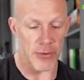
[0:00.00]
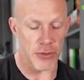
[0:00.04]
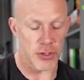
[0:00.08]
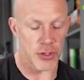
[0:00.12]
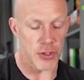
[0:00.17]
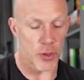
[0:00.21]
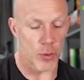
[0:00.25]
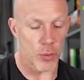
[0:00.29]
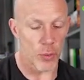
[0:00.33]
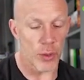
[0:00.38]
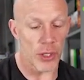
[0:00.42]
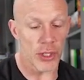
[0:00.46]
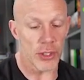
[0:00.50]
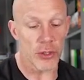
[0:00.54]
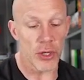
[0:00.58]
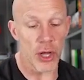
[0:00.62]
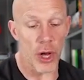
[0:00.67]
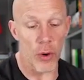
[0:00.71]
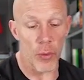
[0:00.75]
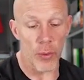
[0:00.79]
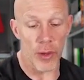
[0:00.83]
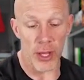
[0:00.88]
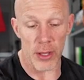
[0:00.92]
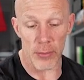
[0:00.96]
so it will
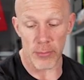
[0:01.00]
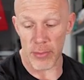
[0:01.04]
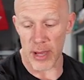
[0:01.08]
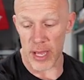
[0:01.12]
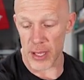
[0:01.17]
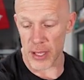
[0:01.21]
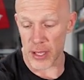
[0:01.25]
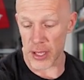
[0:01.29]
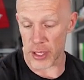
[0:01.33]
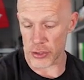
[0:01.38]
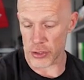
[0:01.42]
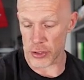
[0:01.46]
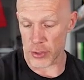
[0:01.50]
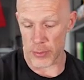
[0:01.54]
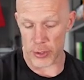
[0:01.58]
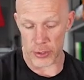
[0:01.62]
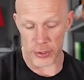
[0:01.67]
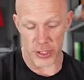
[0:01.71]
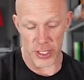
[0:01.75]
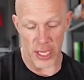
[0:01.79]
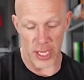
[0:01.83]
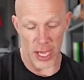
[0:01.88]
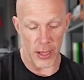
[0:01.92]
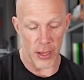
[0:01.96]
go in my Ketramose
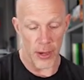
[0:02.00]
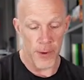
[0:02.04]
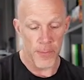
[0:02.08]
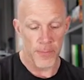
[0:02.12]
deck.